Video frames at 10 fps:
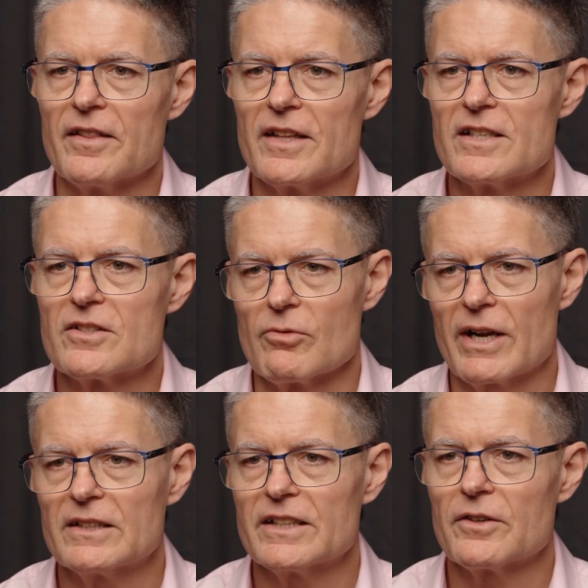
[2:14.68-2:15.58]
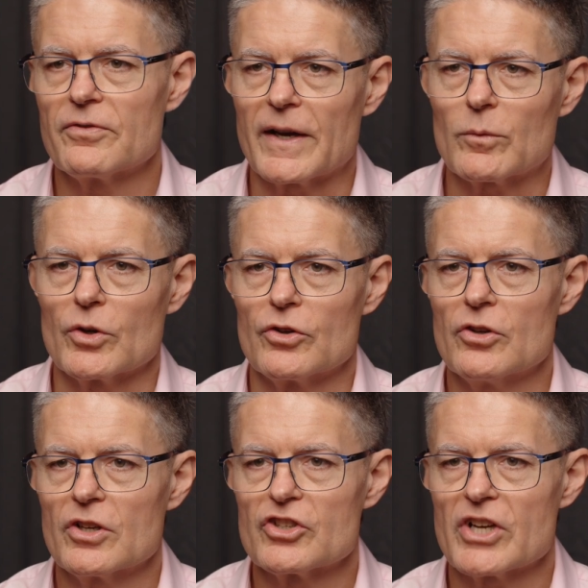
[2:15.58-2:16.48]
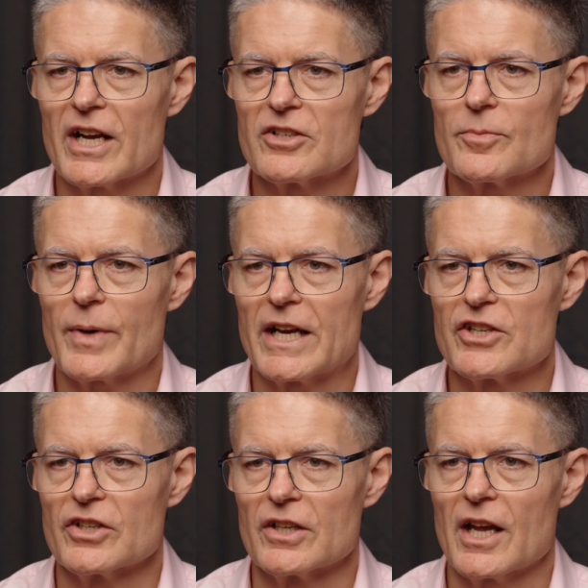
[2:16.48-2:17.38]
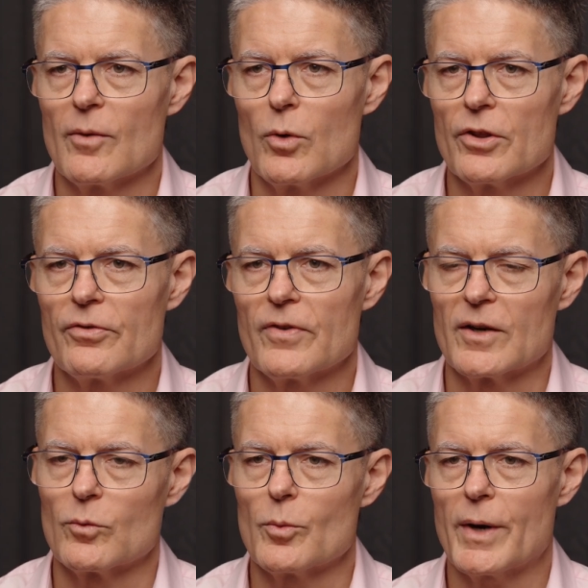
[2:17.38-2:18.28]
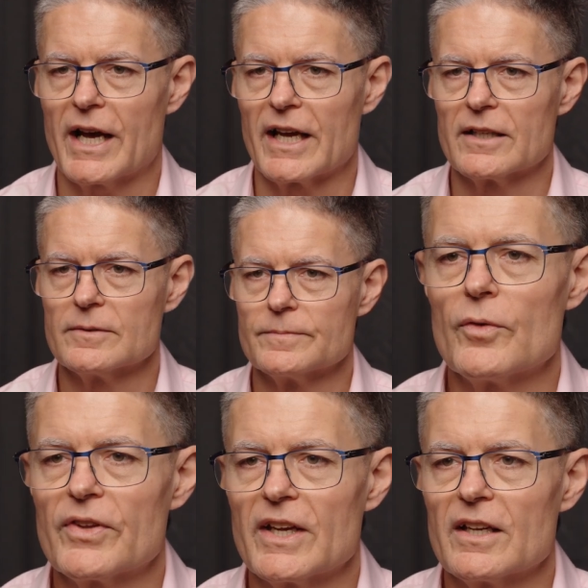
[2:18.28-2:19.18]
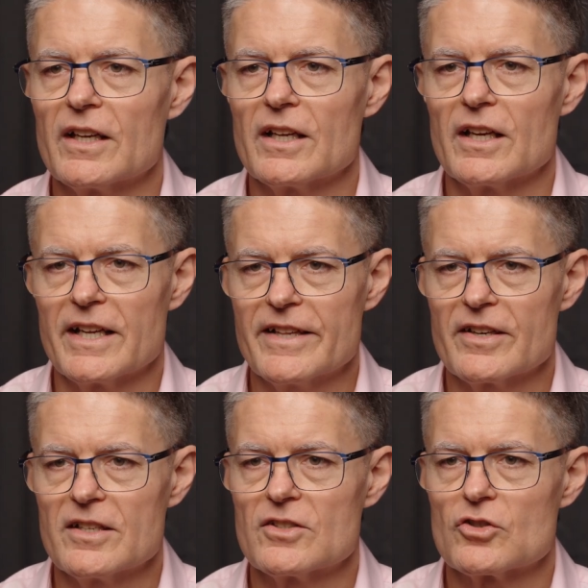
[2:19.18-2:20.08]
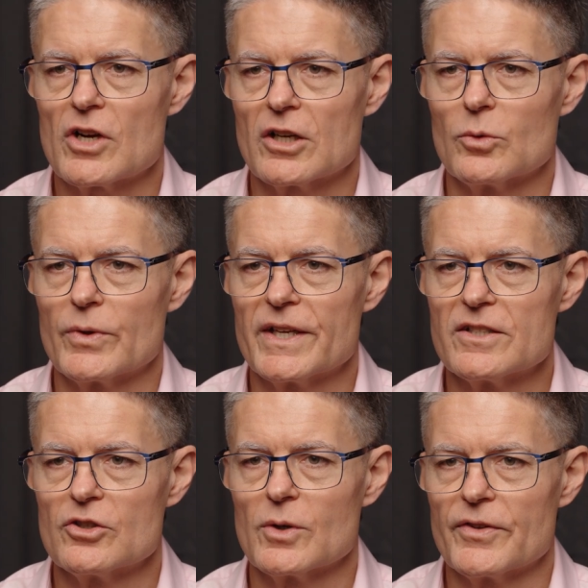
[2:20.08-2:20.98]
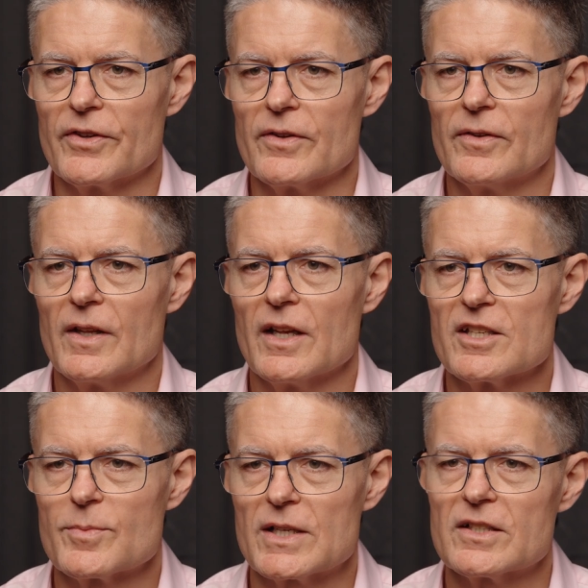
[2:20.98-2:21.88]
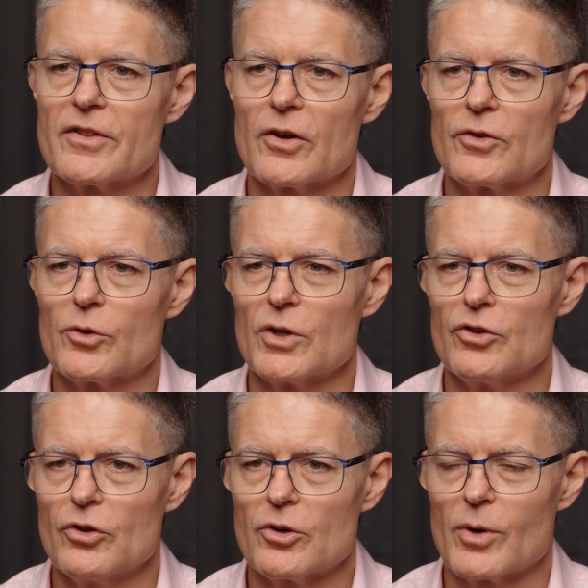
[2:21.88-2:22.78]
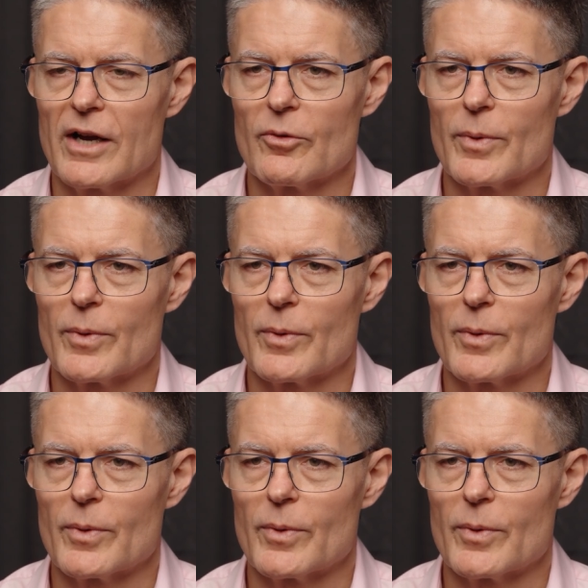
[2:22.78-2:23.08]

and these directly affect what you can charge the patient and what the fund will pay. We've seen anaesthetists struggle with these nuances, especially those who are new to private